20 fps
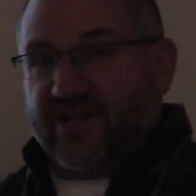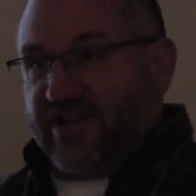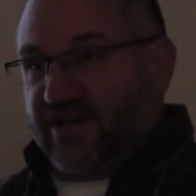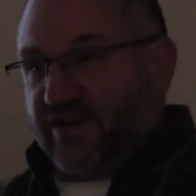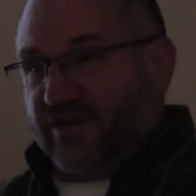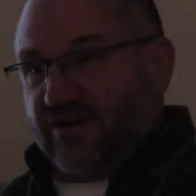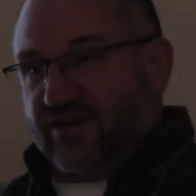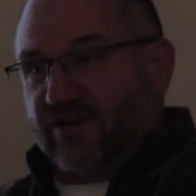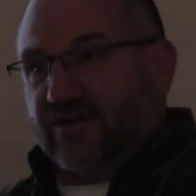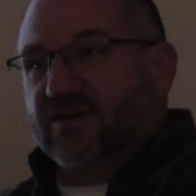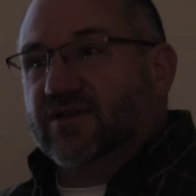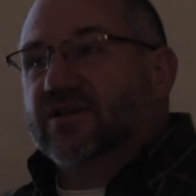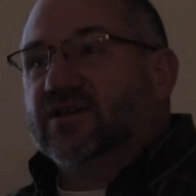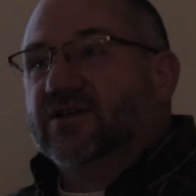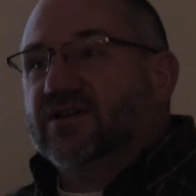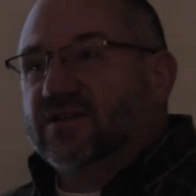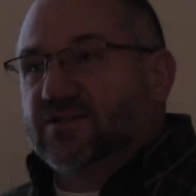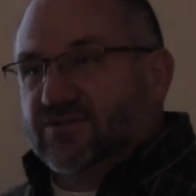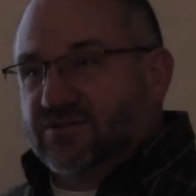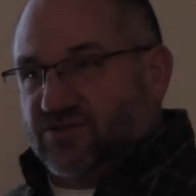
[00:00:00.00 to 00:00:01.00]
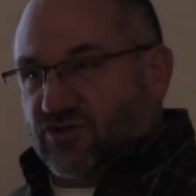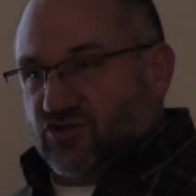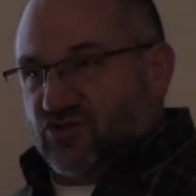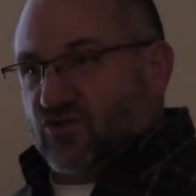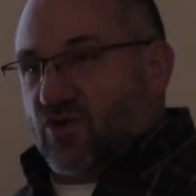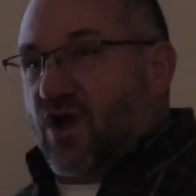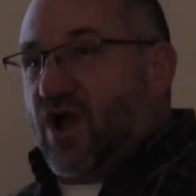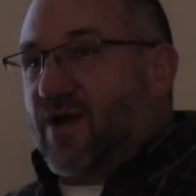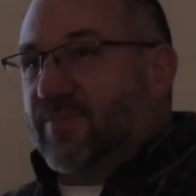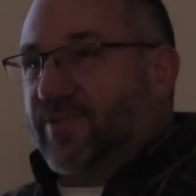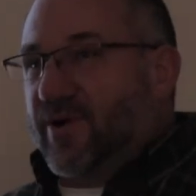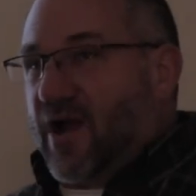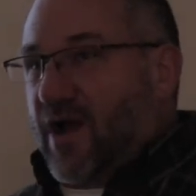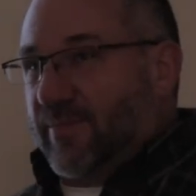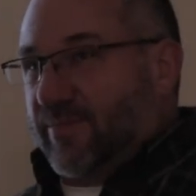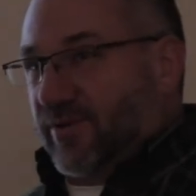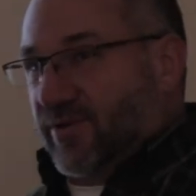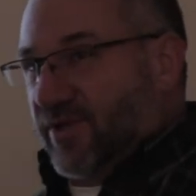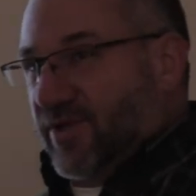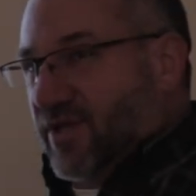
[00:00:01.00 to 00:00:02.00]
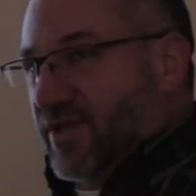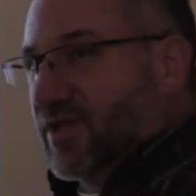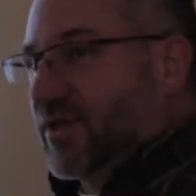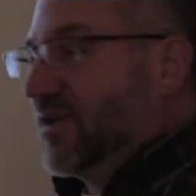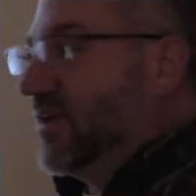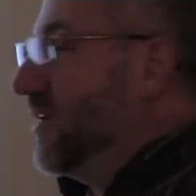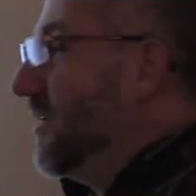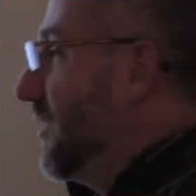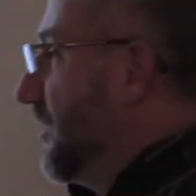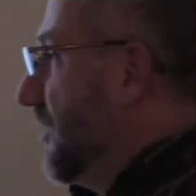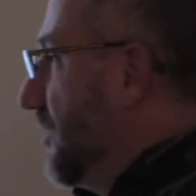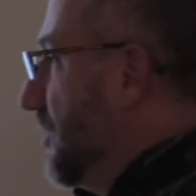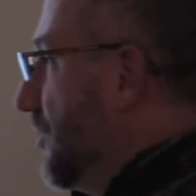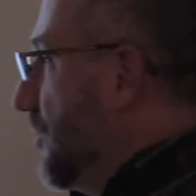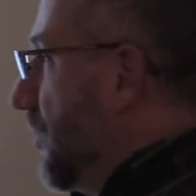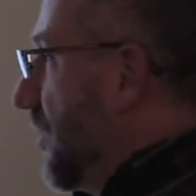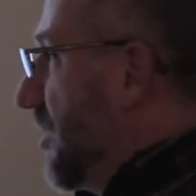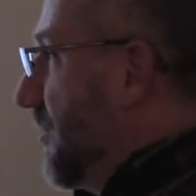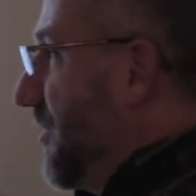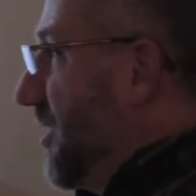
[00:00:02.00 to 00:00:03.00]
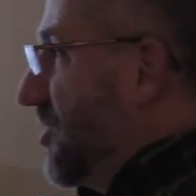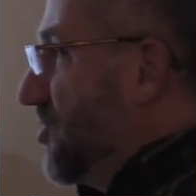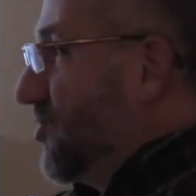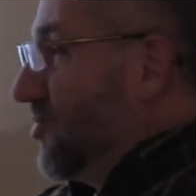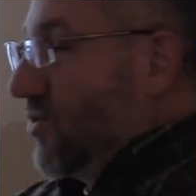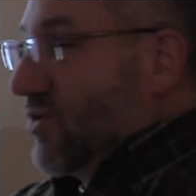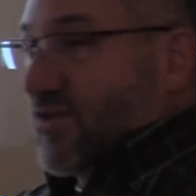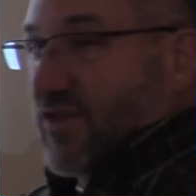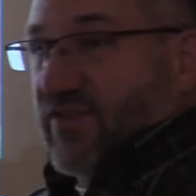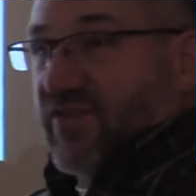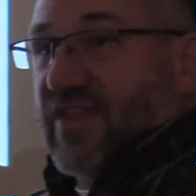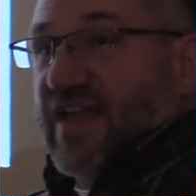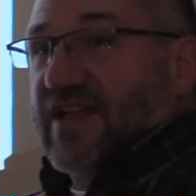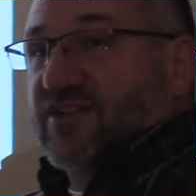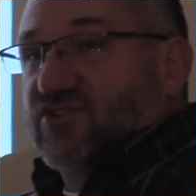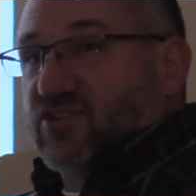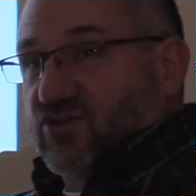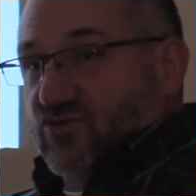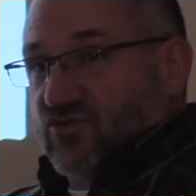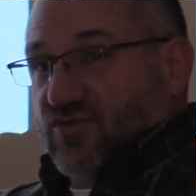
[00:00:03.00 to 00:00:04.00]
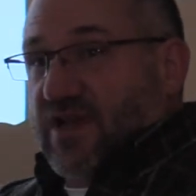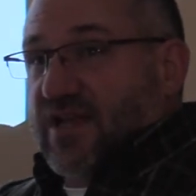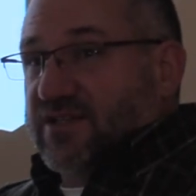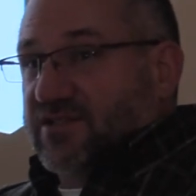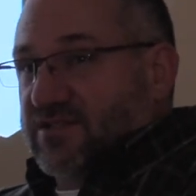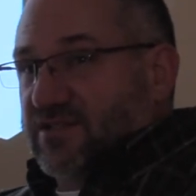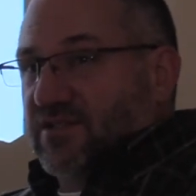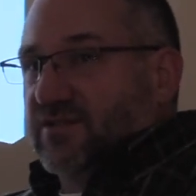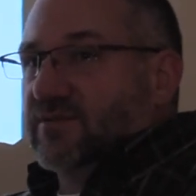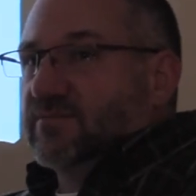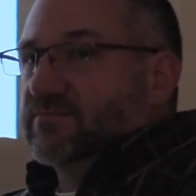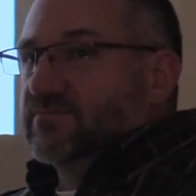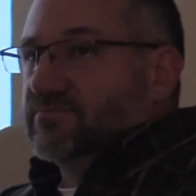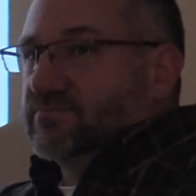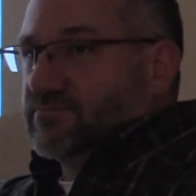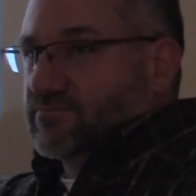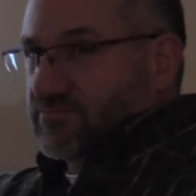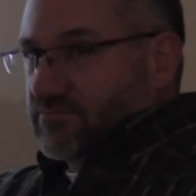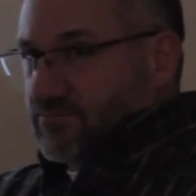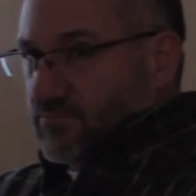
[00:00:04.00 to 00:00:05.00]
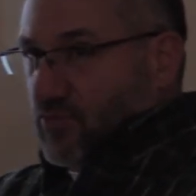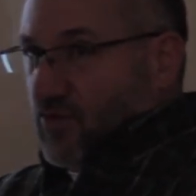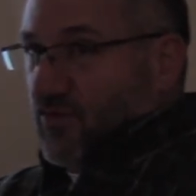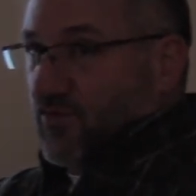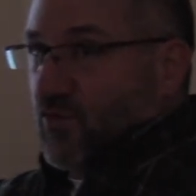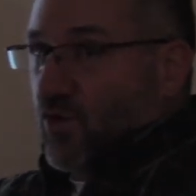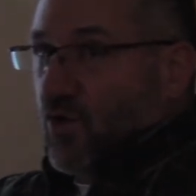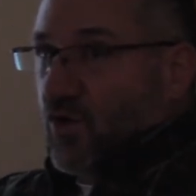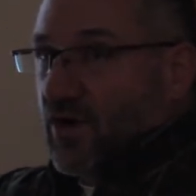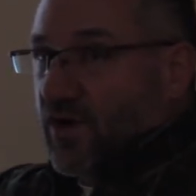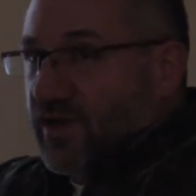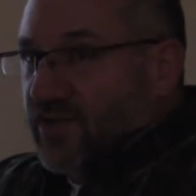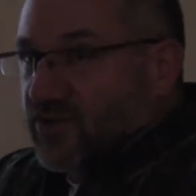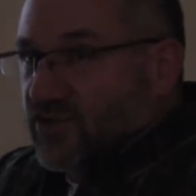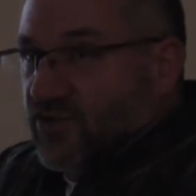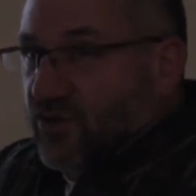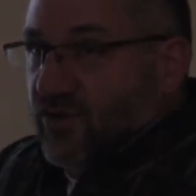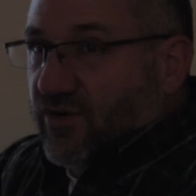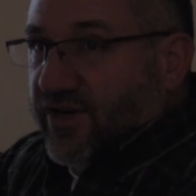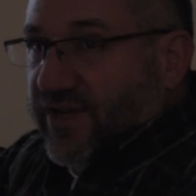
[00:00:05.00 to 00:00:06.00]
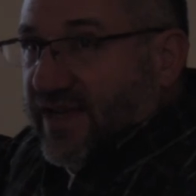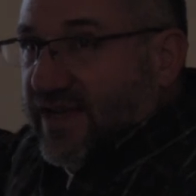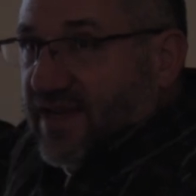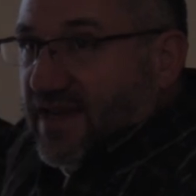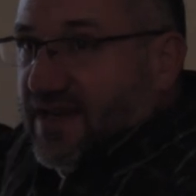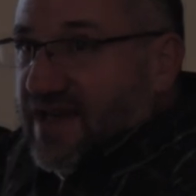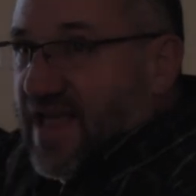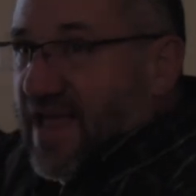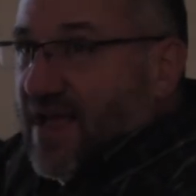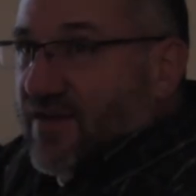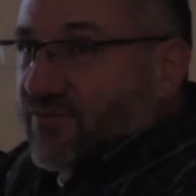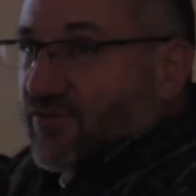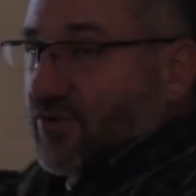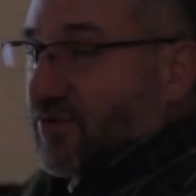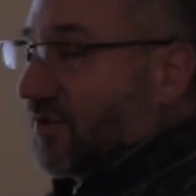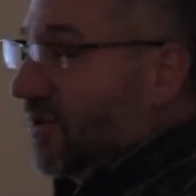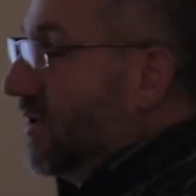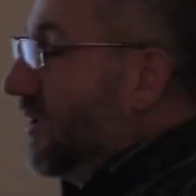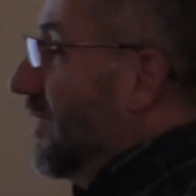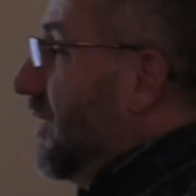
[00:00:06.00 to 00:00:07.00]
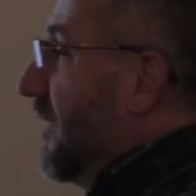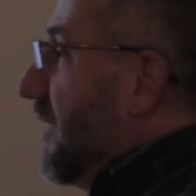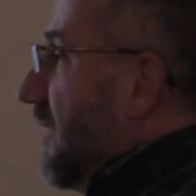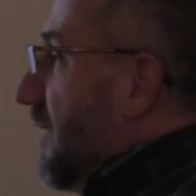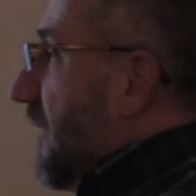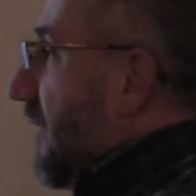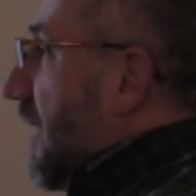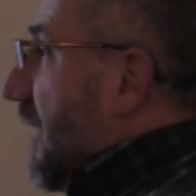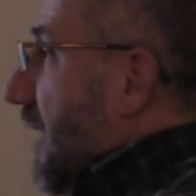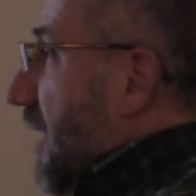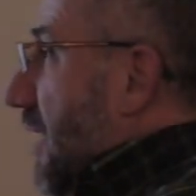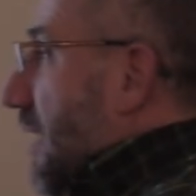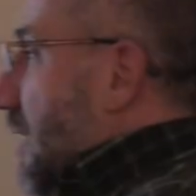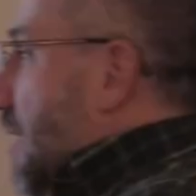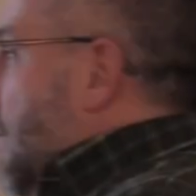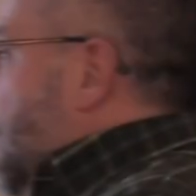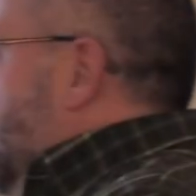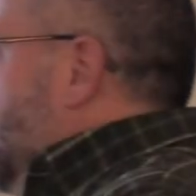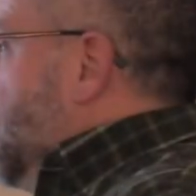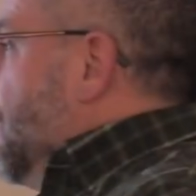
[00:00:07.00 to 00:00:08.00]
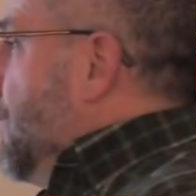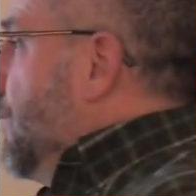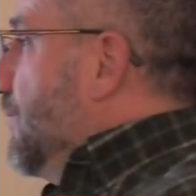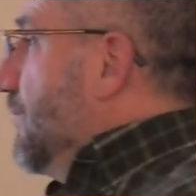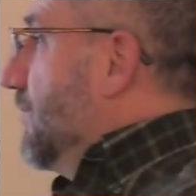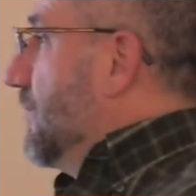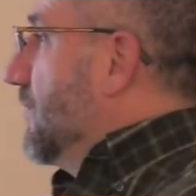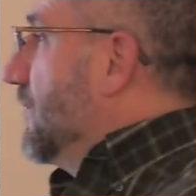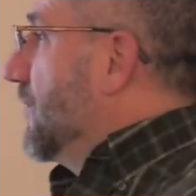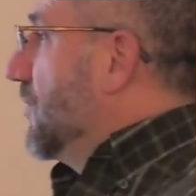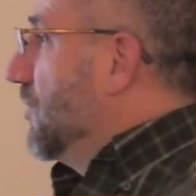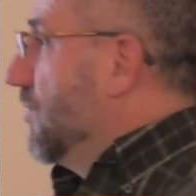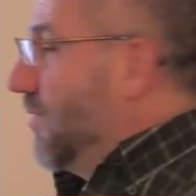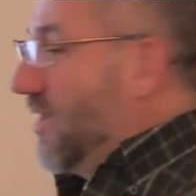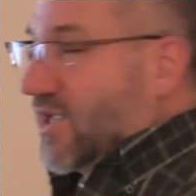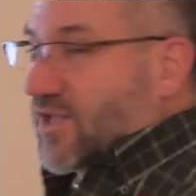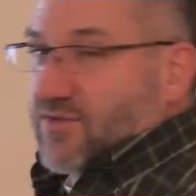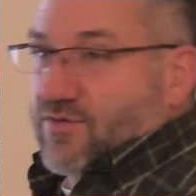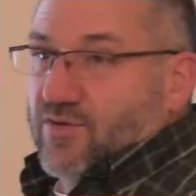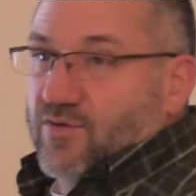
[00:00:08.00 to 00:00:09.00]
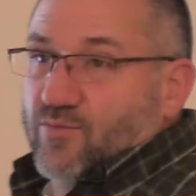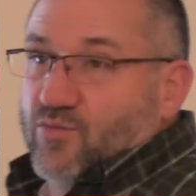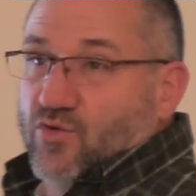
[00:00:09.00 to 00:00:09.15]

heater to draw properly, you want to make sure that that's addressed before, during, and after um, you're making the